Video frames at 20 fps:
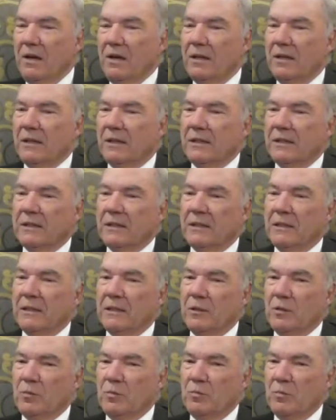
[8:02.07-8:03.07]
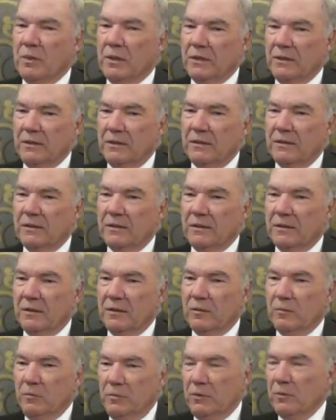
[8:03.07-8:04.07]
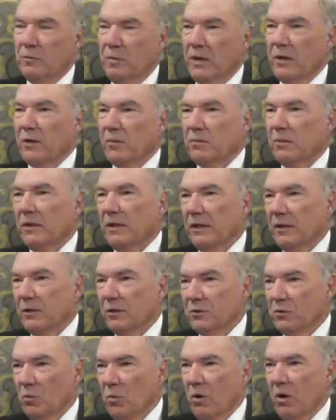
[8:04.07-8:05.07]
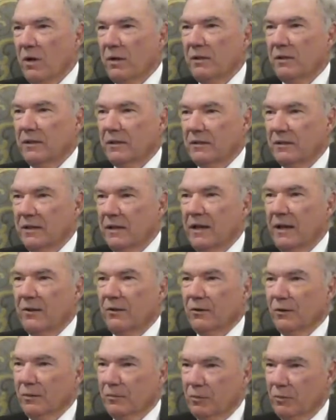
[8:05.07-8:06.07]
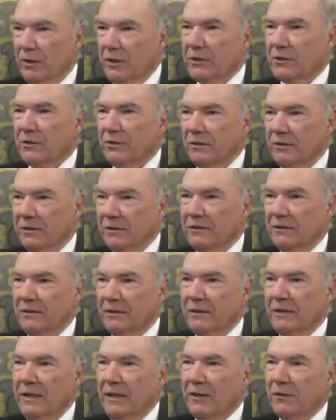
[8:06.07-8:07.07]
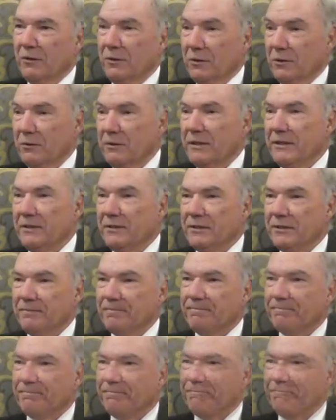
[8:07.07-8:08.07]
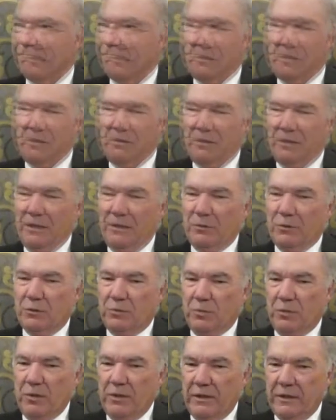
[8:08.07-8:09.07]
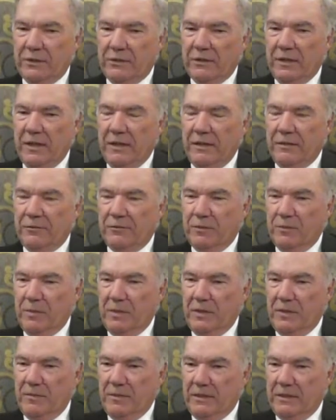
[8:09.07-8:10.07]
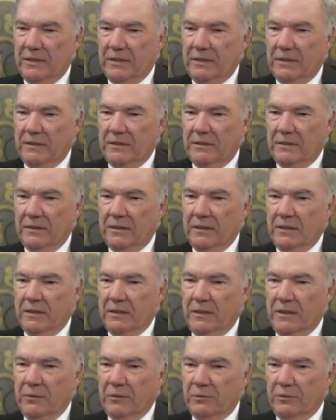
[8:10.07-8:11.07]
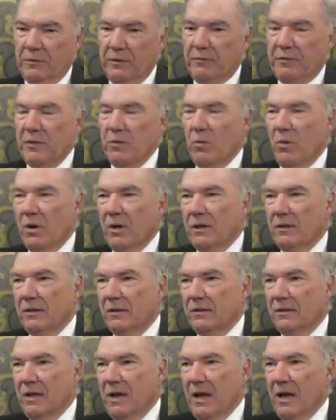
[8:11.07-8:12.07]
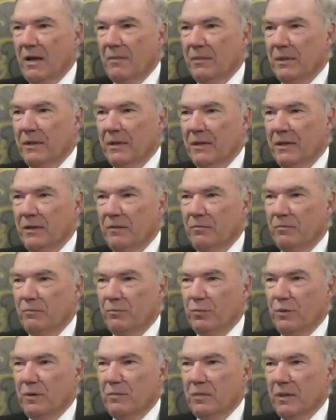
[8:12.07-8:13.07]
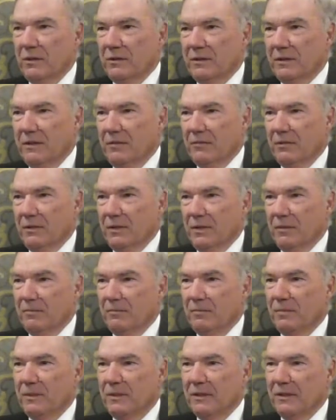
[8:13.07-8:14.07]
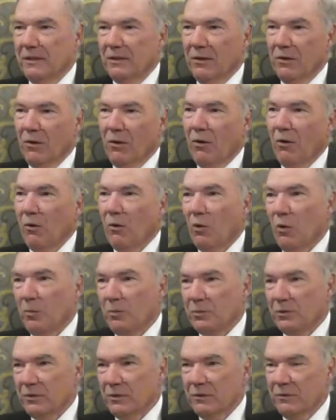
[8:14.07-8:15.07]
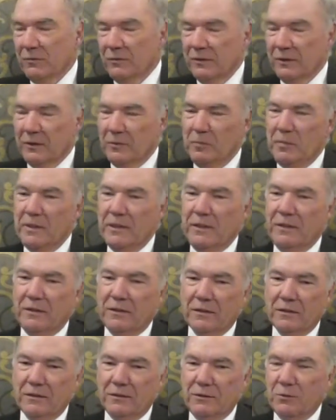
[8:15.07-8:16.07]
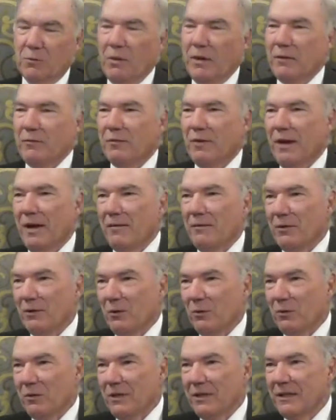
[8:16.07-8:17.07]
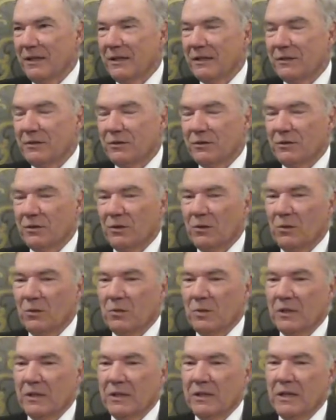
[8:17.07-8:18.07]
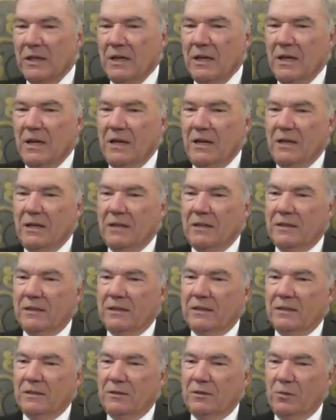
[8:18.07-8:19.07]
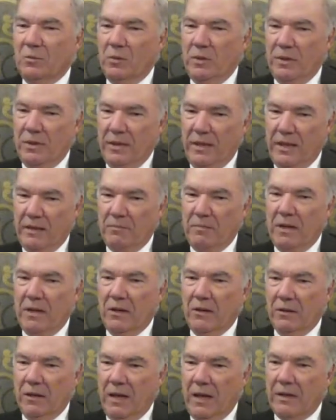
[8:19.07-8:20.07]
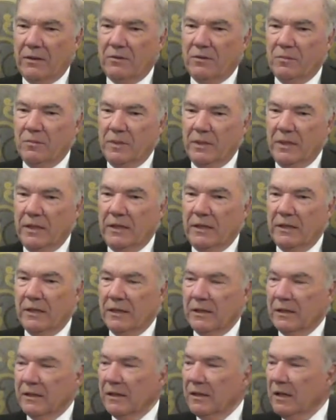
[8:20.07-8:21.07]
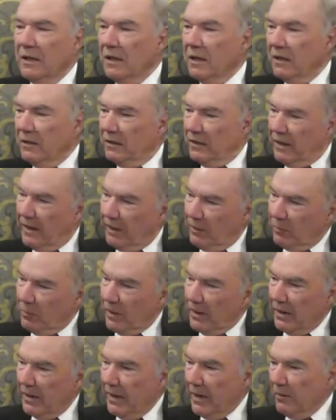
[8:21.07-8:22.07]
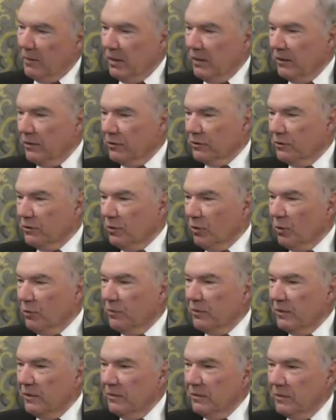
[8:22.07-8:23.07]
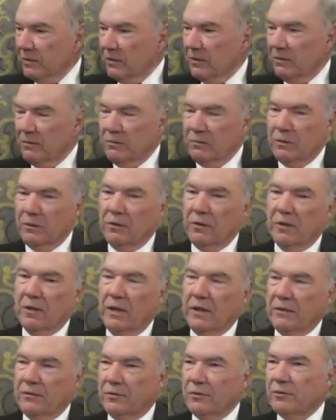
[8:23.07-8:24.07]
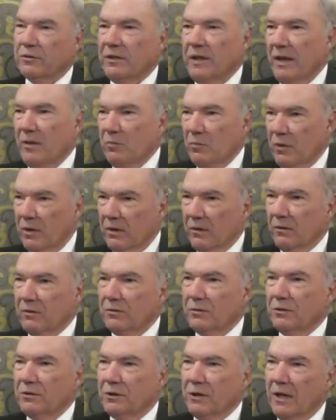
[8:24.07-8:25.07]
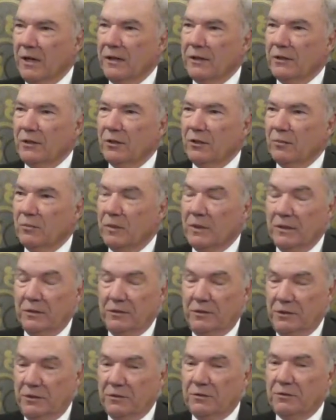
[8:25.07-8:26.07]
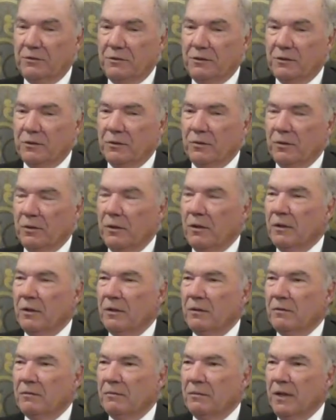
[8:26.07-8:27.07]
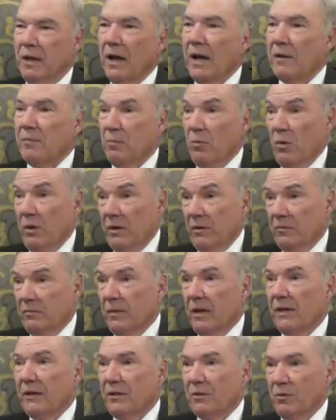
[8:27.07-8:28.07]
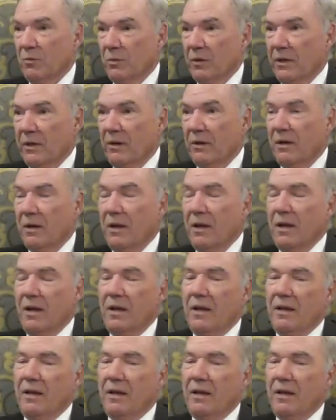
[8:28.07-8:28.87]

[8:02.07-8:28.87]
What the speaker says: But the better players won that could handle the pressure and handle the greens. That was pretty exciting for me because I was 51 at the time and had pretty much given up all hopes of beating the 25-year-old kids. So to win that meant a lot to me. To have my name on this trophy with the likes of Sam Reynolds and Johnny Goodman is just the high point of my career.